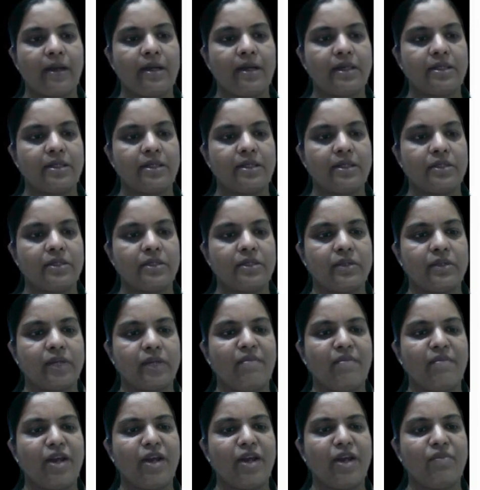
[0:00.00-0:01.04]
So data
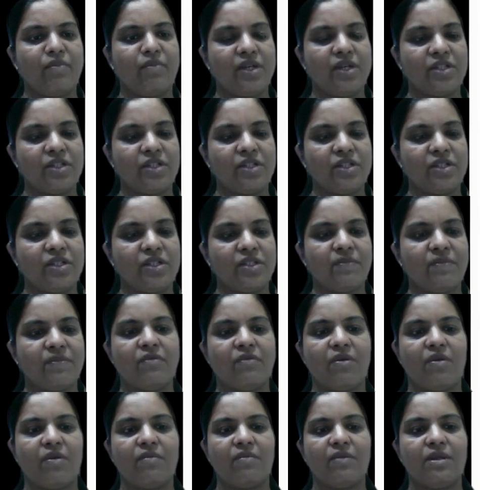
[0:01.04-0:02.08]
manipulations
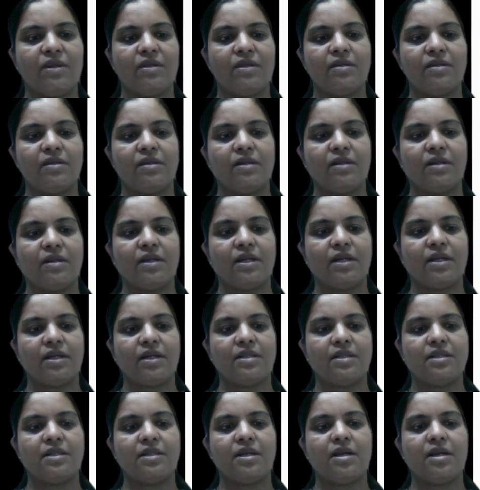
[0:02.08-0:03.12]
performed
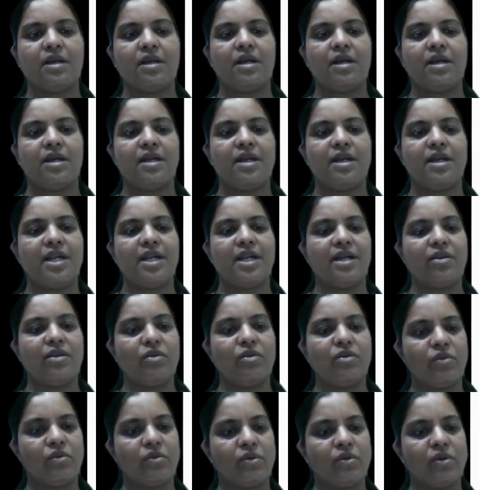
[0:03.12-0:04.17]
is data
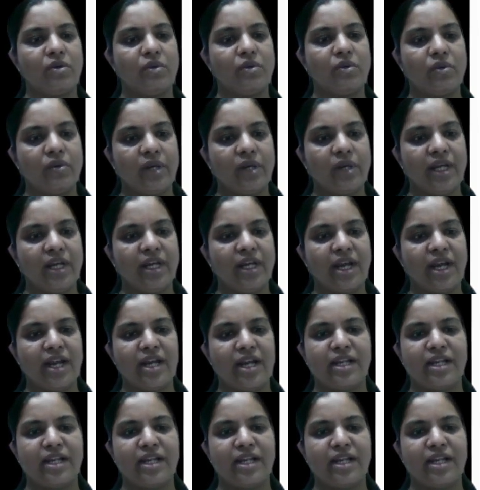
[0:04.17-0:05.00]
loading and